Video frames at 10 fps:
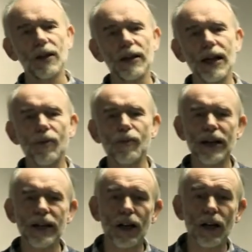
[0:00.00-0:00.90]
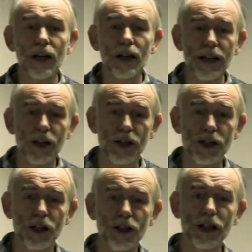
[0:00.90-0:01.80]
Now, many early
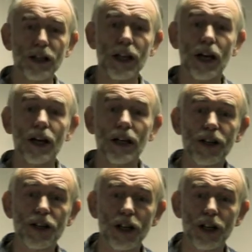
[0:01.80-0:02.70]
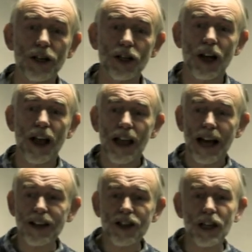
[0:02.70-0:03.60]
Christians in the early church
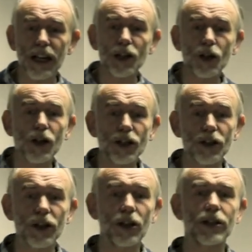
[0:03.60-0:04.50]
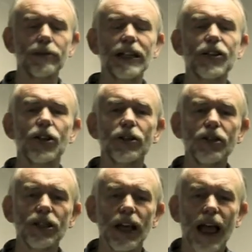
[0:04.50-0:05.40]
actually looked to the other
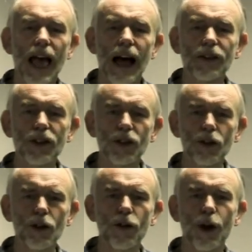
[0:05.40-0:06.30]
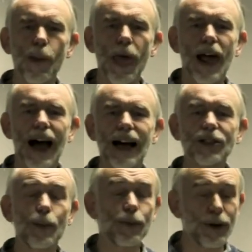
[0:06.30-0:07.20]
religions and saw them
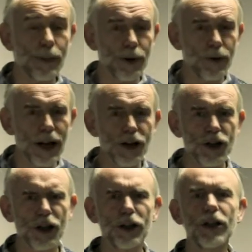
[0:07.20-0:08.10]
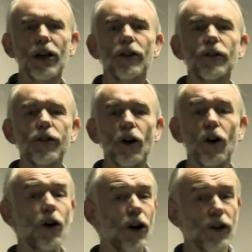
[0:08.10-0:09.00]
as a preparation
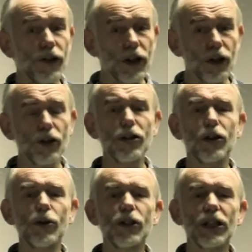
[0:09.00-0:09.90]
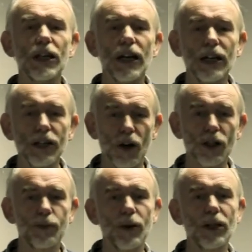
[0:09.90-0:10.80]
for the good news and
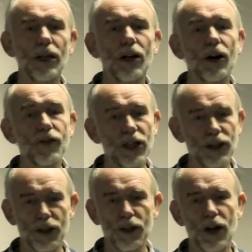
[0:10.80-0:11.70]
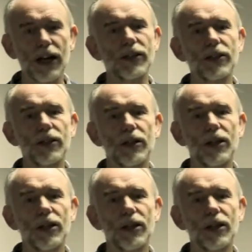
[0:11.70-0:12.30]
gospel of Jesus Christ.